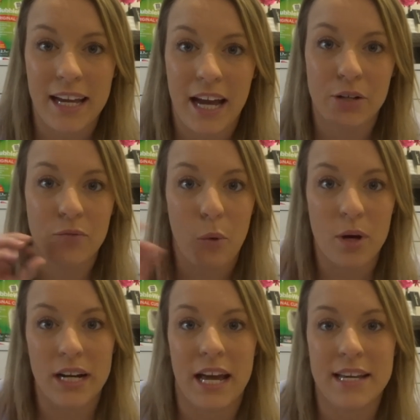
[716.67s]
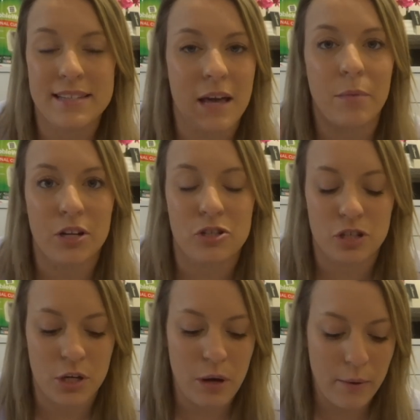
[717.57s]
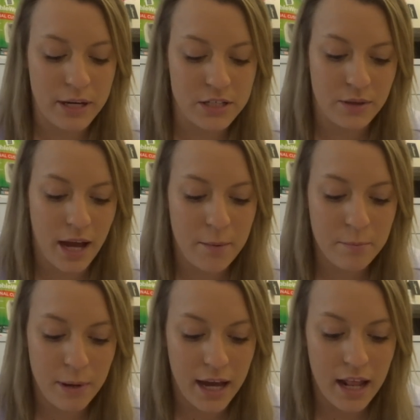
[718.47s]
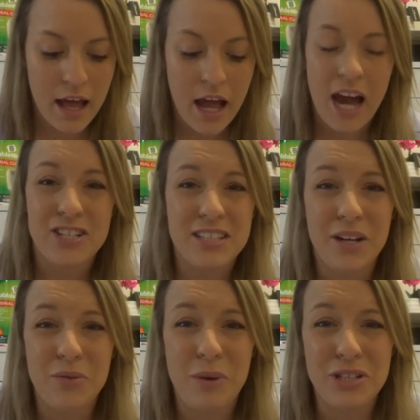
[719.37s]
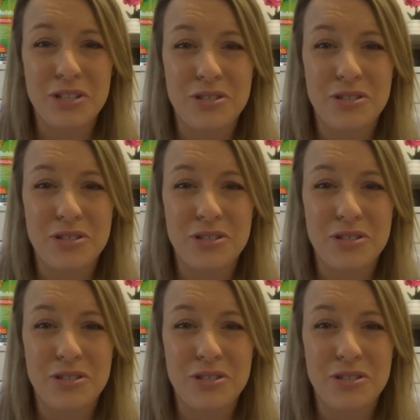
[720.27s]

I kind of organize them and I'll show you how I do that. But I just kind of wanted to